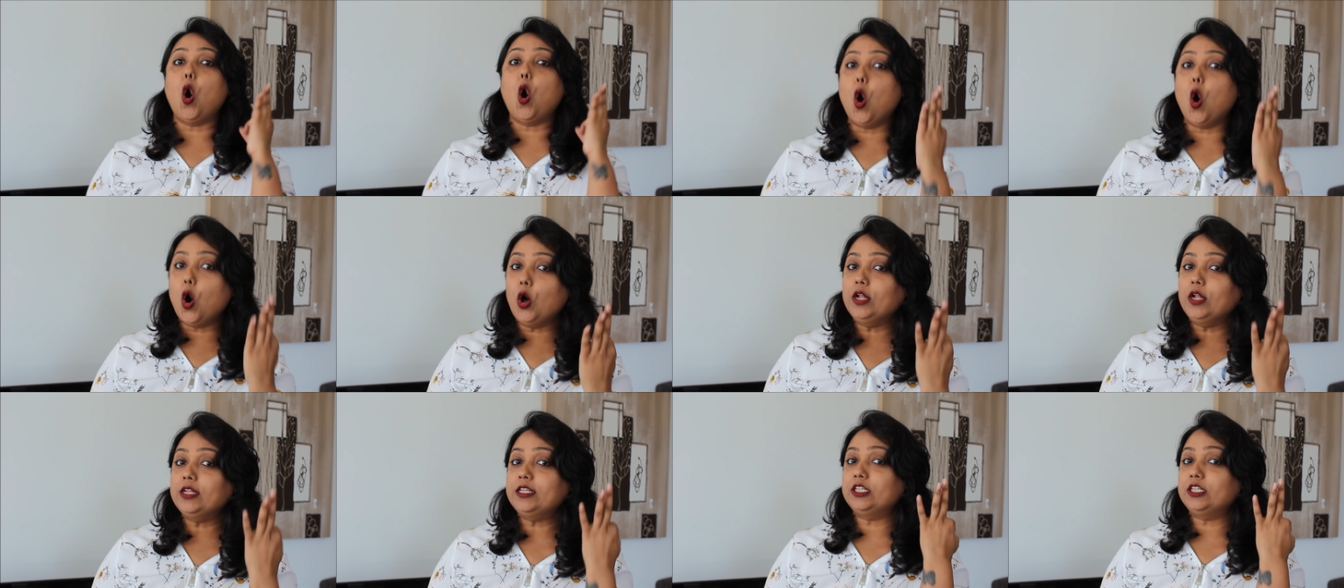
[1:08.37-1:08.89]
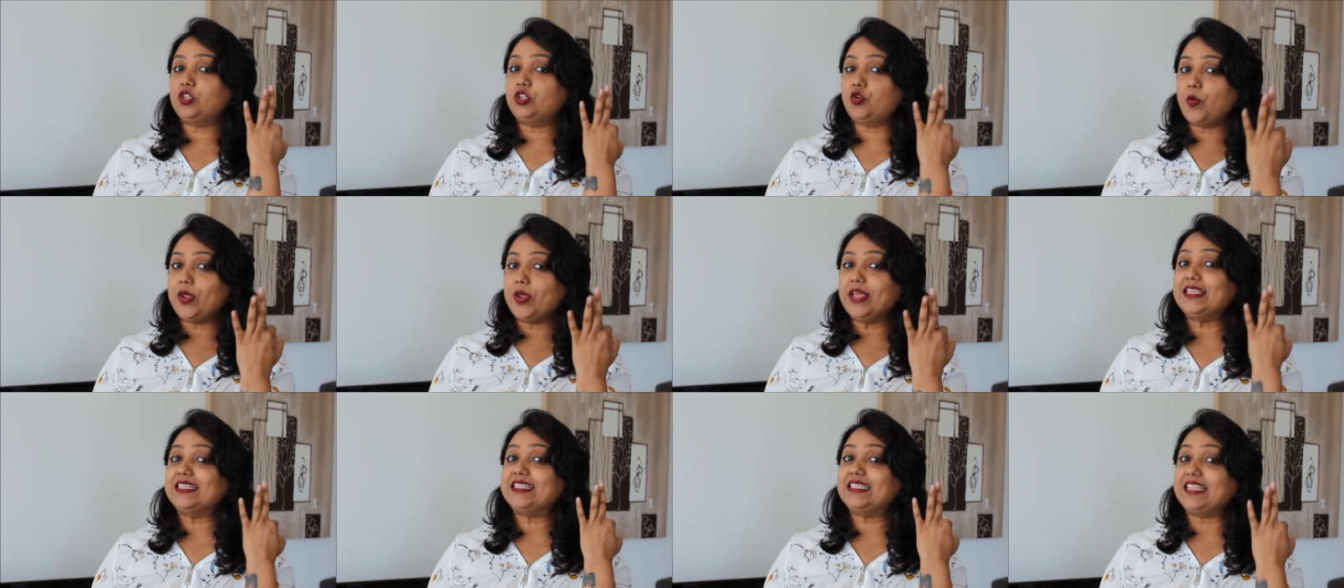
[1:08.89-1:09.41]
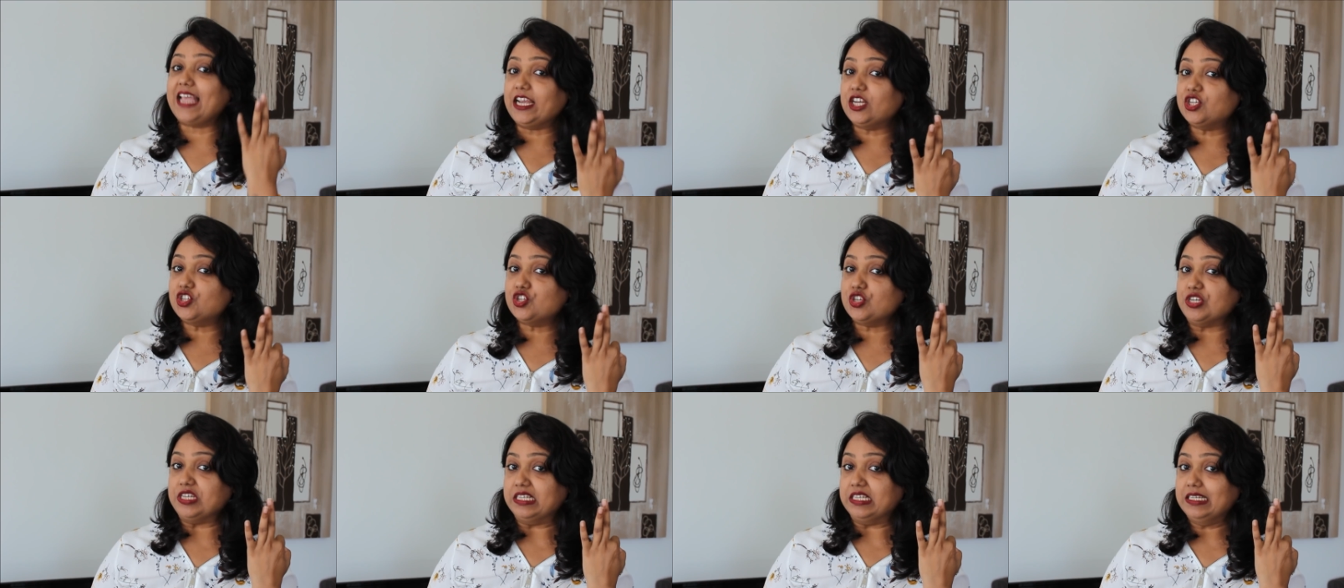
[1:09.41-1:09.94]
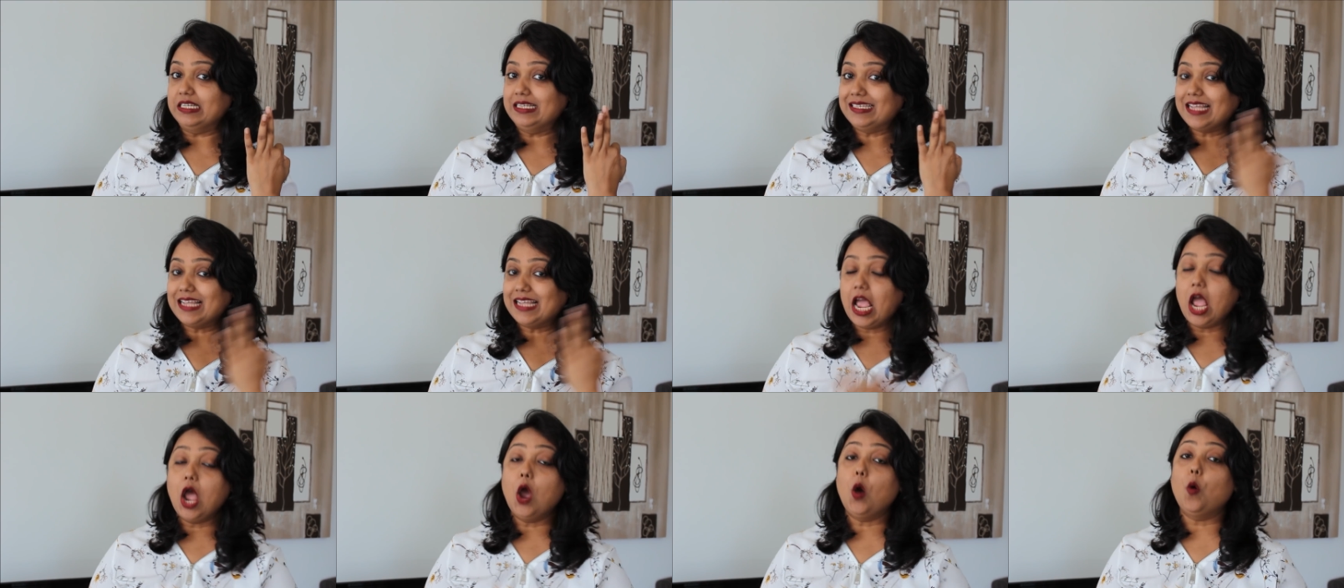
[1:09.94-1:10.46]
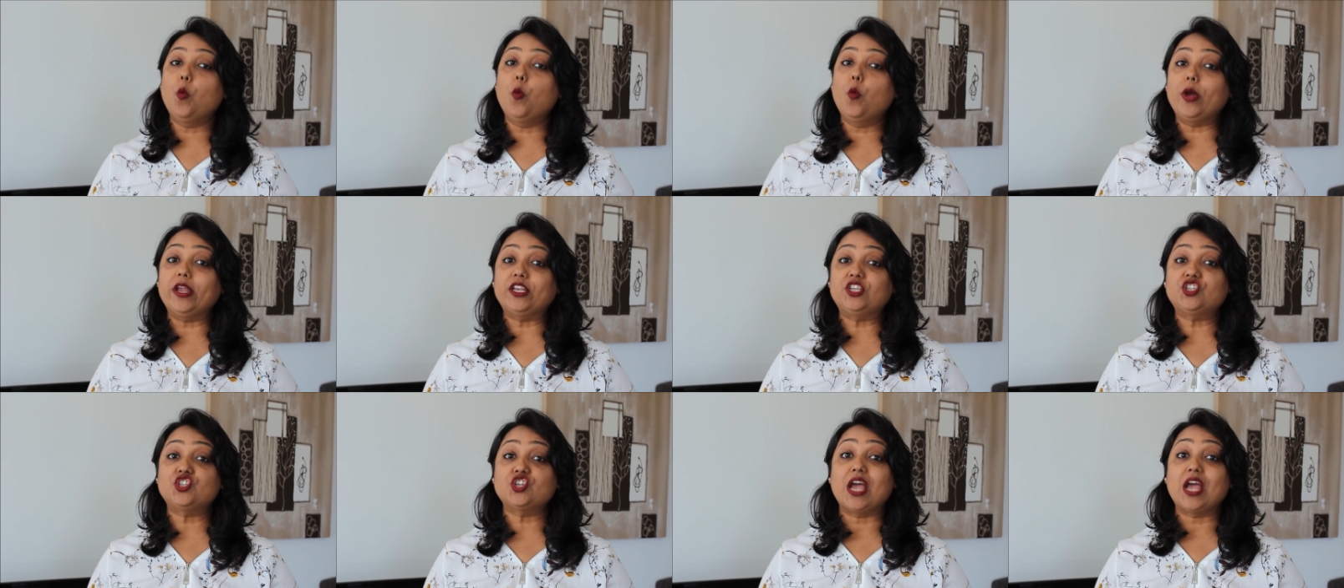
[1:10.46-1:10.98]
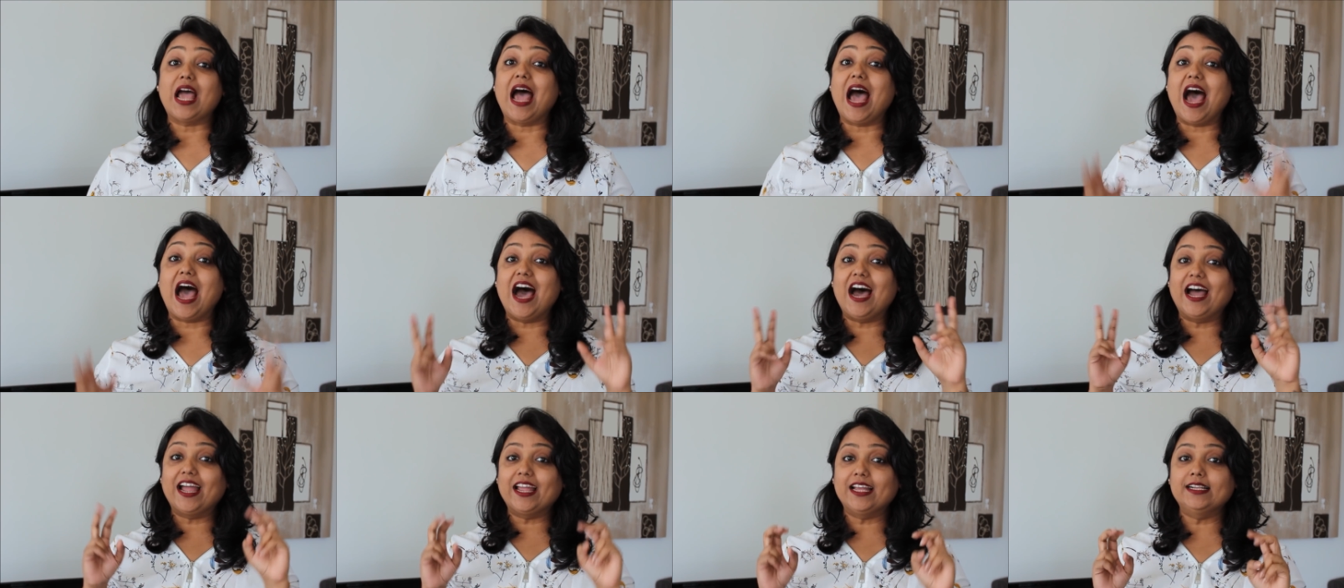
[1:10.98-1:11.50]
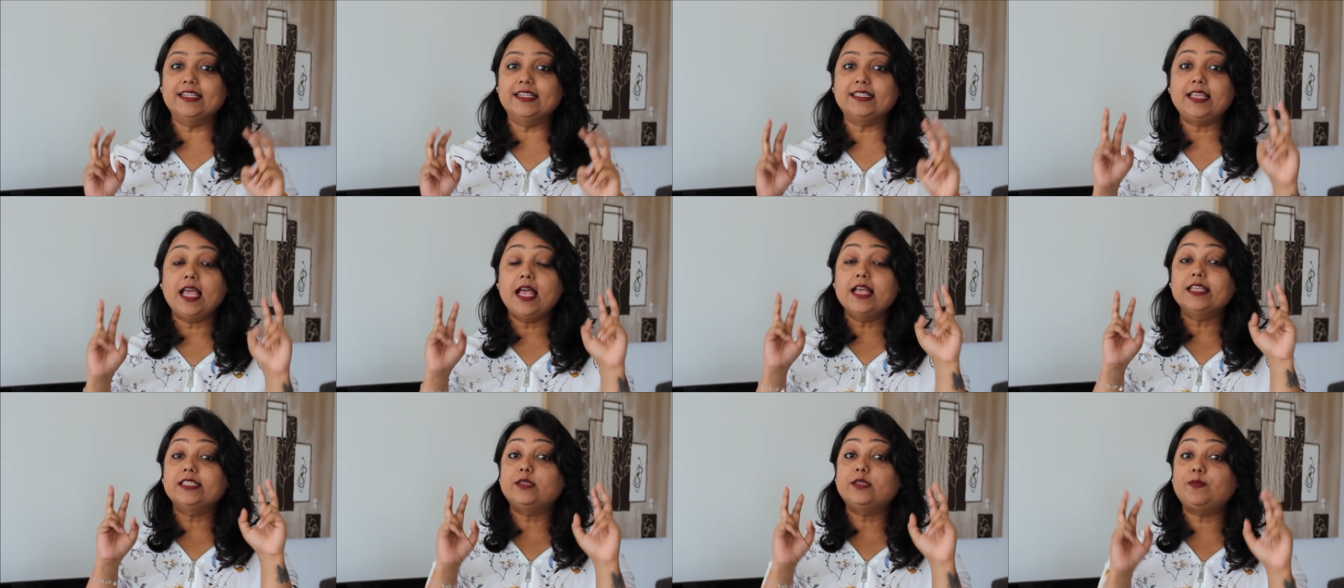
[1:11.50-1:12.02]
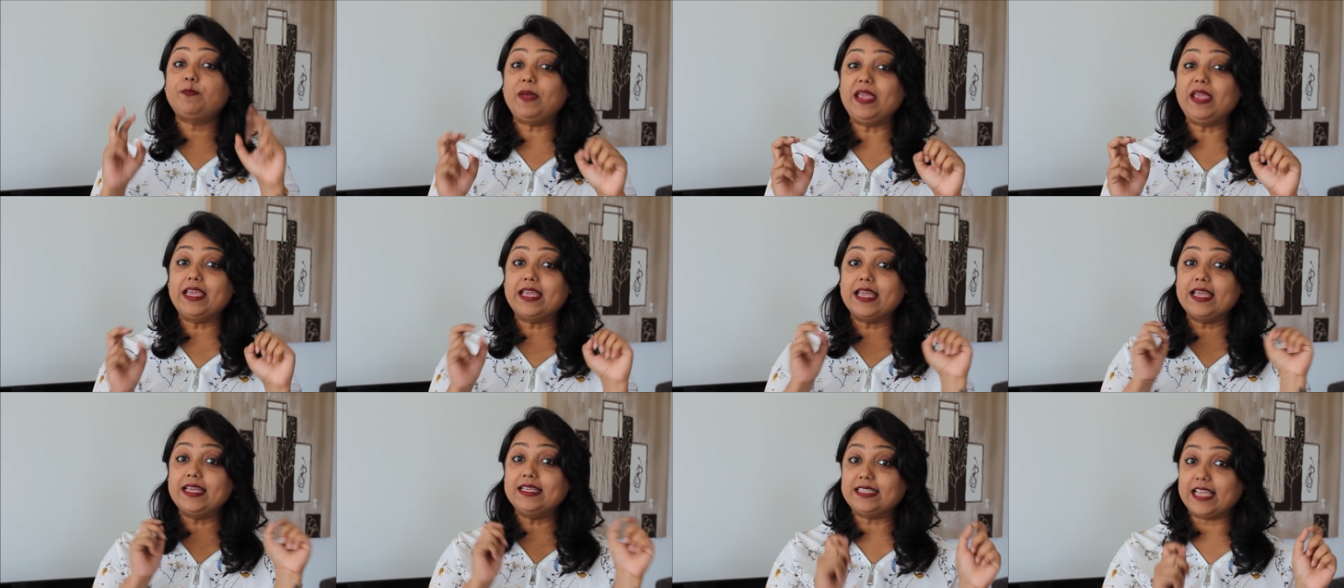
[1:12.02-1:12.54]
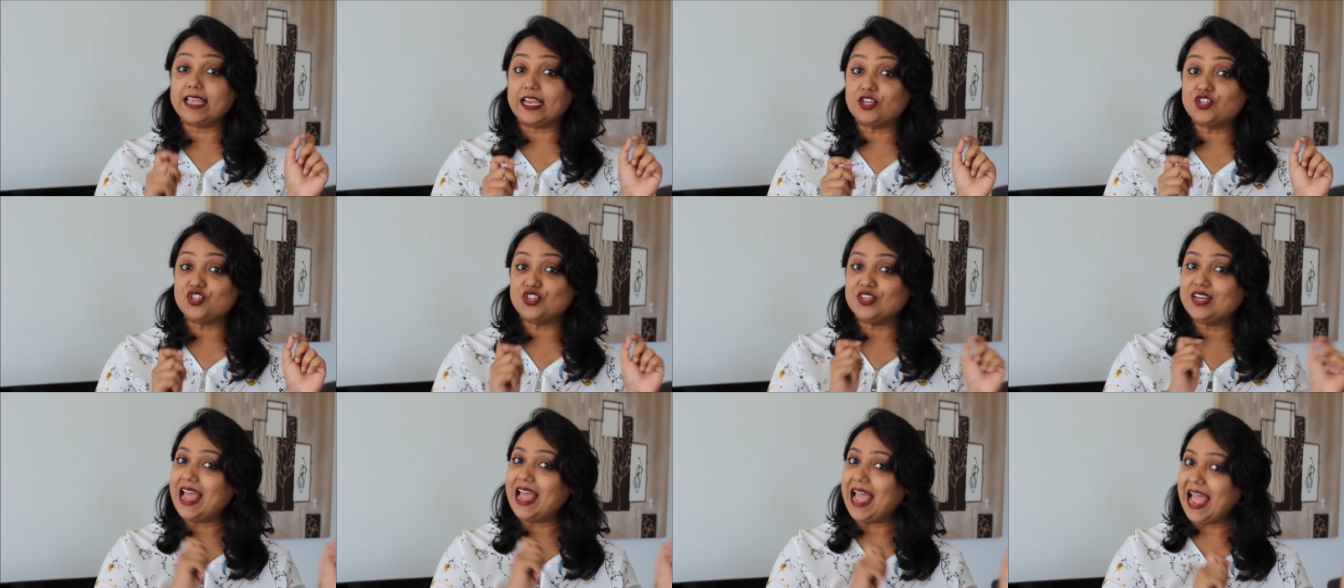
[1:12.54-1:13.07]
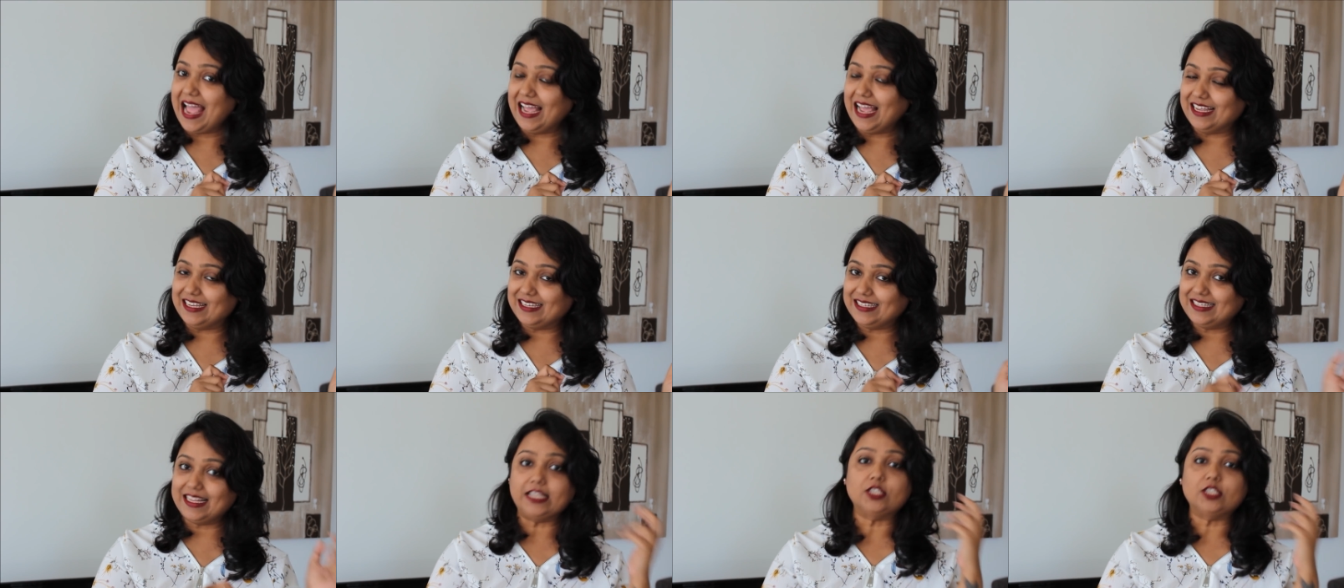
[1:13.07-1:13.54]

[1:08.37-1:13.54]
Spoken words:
all the 3 sections which IELTS speaking section has.